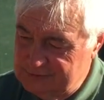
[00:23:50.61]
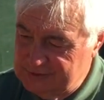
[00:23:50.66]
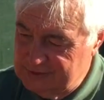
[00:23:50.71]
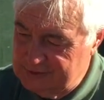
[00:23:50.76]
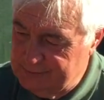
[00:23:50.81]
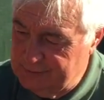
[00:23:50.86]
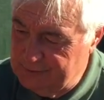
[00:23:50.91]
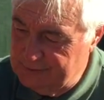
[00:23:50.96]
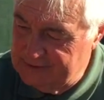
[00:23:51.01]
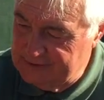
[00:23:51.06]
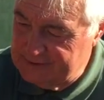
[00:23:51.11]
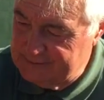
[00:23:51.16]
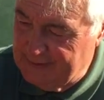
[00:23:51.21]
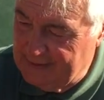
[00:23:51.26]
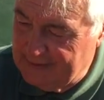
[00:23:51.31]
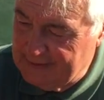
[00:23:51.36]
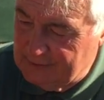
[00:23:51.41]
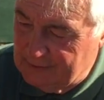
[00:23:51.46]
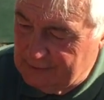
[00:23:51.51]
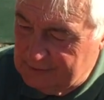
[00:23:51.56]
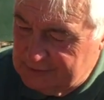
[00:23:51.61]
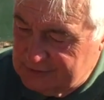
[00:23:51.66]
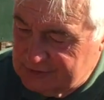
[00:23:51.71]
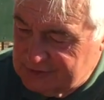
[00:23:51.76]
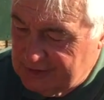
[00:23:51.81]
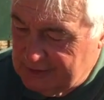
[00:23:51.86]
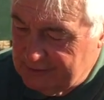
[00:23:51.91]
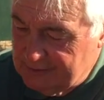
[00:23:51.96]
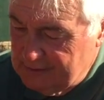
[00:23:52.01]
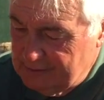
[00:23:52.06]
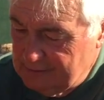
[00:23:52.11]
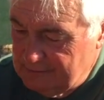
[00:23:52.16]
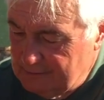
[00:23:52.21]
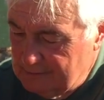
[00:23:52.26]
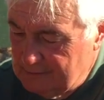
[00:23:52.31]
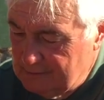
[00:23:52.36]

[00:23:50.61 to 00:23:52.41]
Just put this back on and show you.